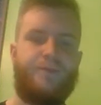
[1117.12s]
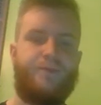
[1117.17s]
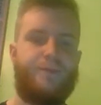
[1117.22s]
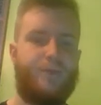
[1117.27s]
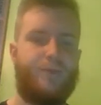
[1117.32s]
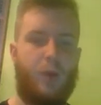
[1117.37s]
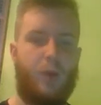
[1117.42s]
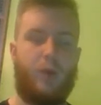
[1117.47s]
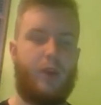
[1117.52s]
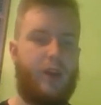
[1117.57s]

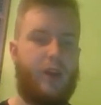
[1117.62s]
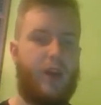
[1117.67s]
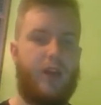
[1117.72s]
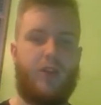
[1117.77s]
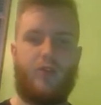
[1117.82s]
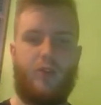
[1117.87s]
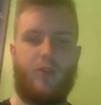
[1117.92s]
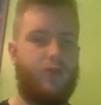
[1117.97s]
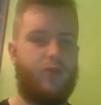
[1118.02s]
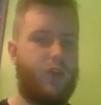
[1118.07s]
I want a
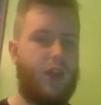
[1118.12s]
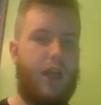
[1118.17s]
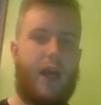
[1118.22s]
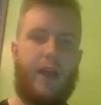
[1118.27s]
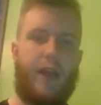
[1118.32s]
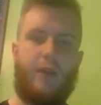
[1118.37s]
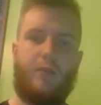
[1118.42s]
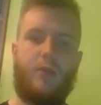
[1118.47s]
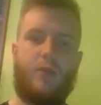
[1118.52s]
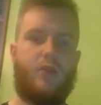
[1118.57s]
Gastrodon,
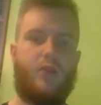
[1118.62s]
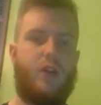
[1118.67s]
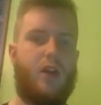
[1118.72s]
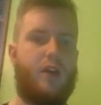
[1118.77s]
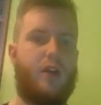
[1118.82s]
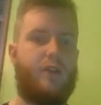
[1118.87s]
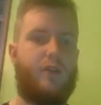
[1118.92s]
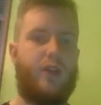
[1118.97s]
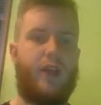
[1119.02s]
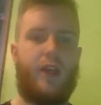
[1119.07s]
reliable
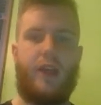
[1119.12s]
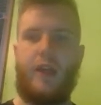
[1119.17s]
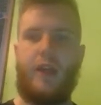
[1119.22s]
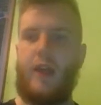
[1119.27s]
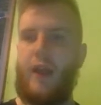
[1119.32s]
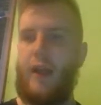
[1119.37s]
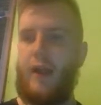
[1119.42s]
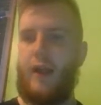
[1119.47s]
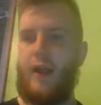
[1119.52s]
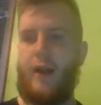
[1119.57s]
recovery.
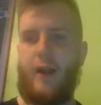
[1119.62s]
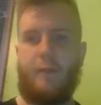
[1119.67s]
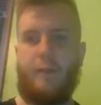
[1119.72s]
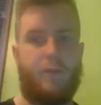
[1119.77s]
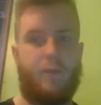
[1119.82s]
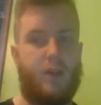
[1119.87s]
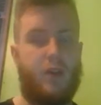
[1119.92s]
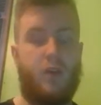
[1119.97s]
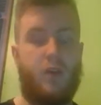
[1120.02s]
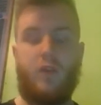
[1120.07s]

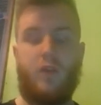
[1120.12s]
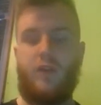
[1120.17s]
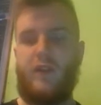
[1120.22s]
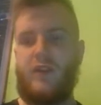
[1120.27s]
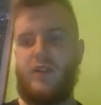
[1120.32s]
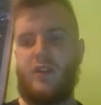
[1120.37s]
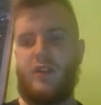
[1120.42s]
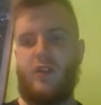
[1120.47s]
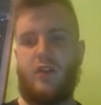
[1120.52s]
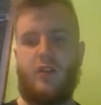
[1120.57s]
Can go
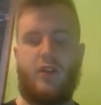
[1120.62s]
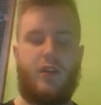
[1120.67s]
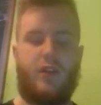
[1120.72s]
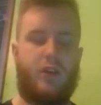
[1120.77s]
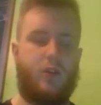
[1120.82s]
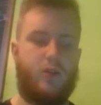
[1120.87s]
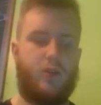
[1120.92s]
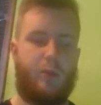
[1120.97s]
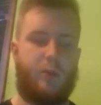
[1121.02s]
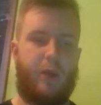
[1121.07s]
physical, it
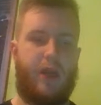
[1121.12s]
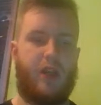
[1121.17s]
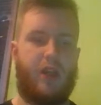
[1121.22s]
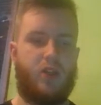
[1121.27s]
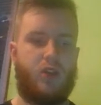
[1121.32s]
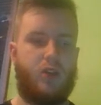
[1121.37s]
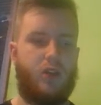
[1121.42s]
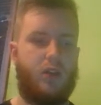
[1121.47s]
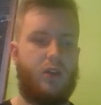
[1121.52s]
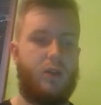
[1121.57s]
can go
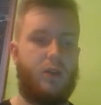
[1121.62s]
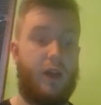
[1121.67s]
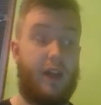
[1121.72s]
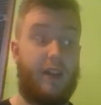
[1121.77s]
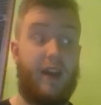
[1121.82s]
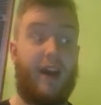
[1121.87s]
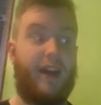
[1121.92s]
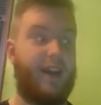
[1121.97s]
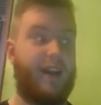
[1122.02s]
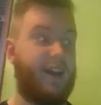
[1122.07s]
special,
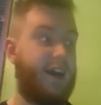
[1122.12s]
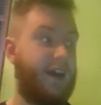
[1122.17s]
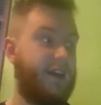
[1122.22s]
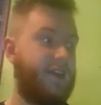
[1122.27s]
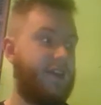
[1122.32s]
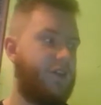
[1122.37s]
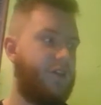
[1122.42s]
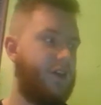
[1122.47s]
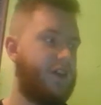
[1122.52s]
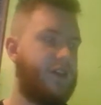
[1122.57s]
attacking
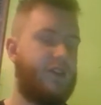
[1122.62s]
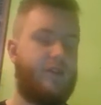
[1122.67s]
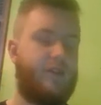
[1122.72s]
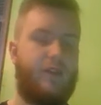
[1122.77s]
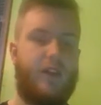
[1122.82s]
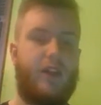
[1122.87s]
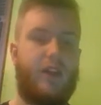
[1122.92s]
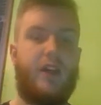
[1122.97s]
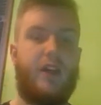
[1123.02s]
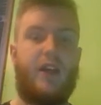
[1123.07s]
and
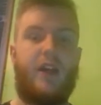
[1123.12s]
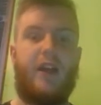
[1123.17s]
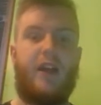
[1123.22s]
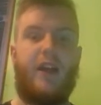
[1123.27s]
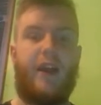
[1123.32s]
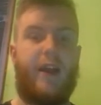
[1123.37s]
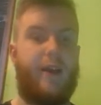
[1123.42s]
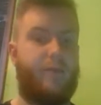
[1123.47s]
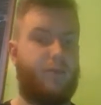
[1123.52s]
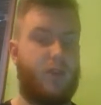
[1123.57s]
defensively.
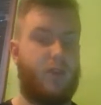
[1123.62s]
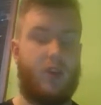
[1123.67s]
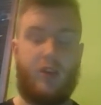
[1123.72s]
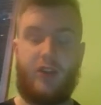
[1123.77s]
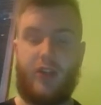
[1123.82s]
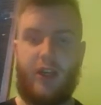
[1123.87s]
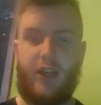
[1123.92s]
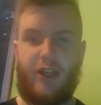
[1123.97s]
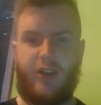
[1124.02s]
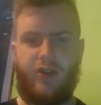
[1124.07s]

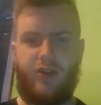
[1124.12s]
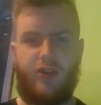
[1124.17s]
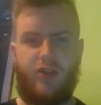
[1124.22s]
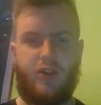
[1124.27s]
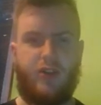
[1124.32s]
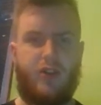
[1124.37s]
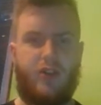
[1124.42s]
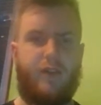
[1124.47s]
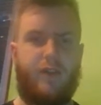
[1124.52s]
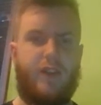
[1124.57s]
Cursed
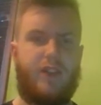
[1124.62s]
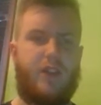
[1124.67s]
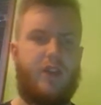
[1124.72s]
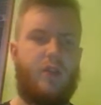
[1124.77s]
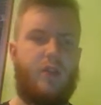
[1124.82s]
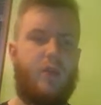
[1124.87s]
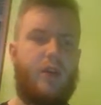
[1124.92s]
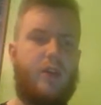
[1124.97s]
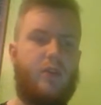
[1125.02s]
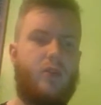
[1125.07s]
Gastrodon's
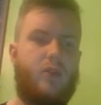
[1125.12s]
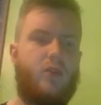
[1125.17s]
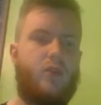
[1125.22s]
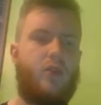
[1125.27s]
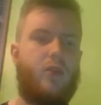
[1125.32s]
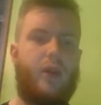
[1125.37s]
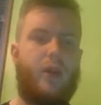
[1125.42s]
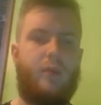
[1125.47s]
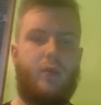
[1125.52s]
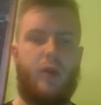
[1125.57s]
obviously a
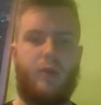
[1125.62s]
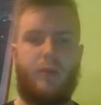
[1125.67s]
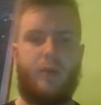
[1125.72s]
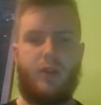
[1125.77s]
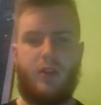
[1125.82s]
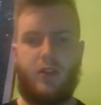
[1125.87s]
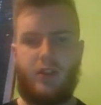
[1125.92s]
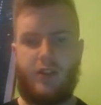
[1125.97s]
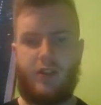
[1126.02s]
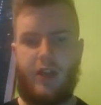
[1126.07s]
well-known, quite
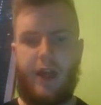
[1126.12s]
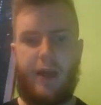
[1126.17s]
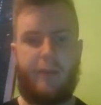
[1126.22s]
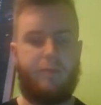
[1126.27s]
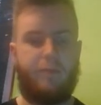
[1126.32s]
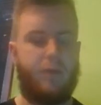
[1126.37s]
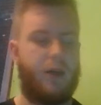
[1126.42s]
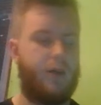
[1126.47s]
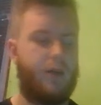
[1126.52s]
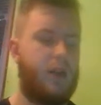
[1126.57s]
popular set,
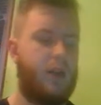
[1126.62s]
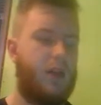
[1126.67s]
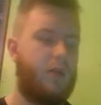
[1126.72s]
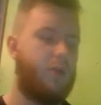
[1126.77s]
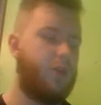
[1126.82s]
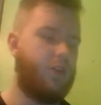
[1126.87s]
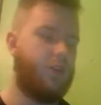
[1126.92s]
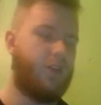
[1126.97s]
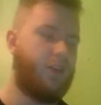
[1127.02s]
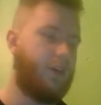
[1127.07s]
but
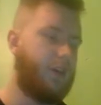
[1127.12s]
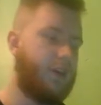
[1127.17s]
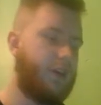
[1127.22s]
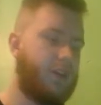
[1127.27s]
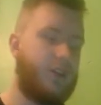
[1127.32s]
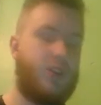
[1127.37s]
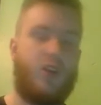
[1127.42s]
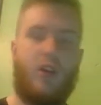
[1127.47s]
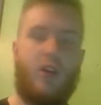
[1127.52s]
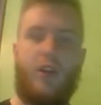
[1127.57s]
more than likely
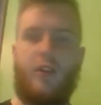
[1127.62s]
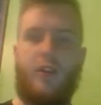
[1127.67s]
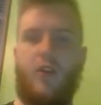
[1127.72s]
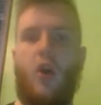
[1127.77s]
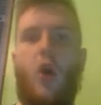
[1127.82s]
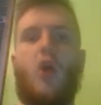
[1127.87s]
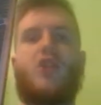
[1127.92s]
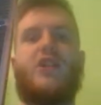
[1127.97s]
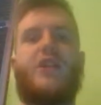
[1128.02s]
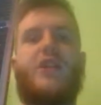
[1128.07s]
it's a sort of
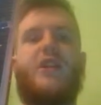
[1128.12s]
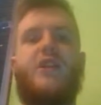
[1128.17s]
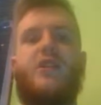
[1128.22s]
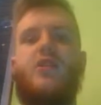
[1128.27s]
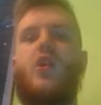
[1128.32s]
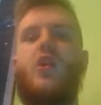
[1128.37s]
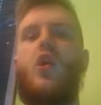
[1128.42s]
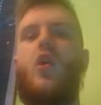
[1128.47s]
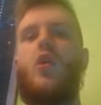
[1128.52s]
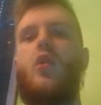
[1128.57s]
toxic-y
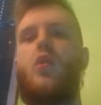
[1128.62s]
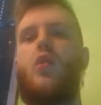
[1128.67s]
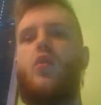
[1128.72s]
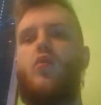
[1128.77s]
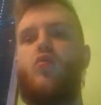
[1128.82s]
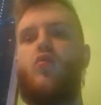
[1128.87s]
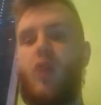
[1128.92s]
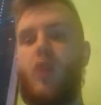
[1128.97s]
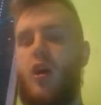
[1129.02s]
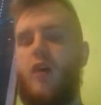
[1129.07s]
stall
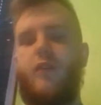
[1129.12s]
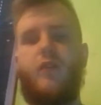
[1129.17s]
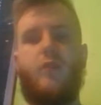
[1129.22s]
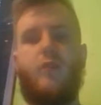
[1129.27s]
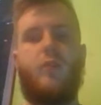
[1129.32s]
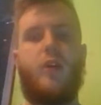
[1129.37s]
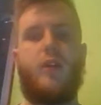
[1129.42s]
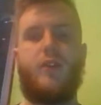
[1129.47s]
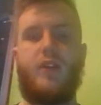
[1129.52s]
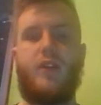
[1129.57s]
recover
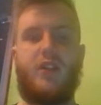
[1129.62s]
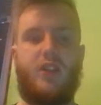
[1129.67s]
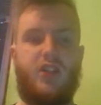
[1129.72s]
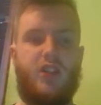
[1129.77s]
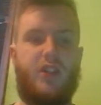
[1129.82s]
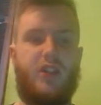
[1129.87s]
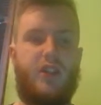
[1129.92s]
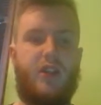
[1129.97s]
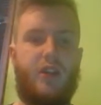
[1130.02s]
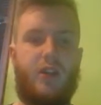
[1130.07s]
mon that's
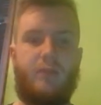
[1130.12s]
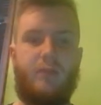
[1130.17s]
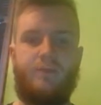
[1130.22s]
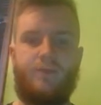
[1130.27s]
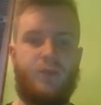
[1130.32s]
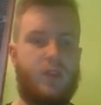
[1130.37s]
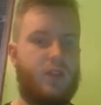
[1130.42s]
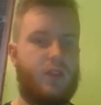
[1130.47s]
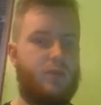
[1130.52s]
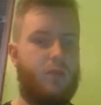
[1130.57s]
just here.
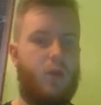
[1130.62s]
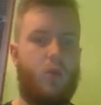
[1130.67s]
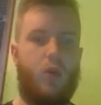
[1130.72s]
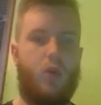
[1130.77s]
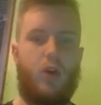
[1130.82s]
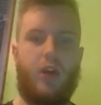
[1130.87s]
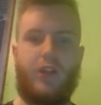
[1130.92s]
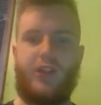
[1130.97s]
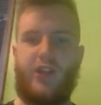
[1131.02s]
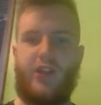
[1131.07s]
It's my
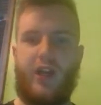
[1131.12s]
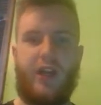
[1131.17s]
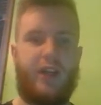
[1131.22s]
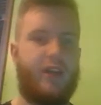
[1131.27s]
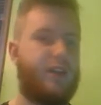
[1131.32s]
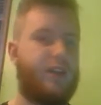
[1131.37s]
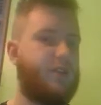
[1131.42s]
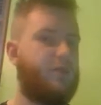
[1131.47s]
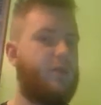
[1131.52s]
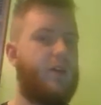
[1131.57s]
water
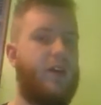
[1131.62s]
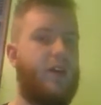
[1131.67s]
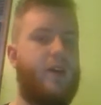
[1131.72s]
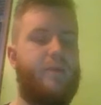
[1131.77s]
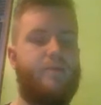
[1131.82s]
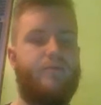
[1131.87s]
check, it's my